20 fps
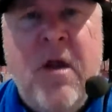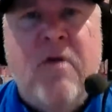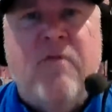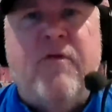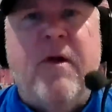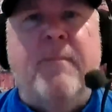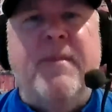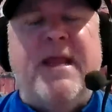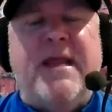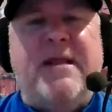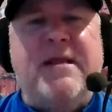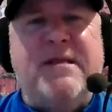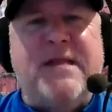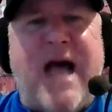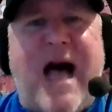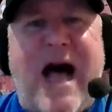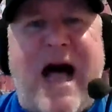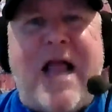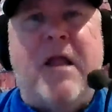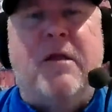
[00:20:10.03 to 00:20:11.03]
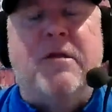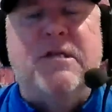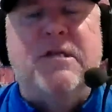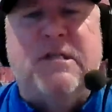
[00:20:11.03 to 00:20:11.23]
from the entitled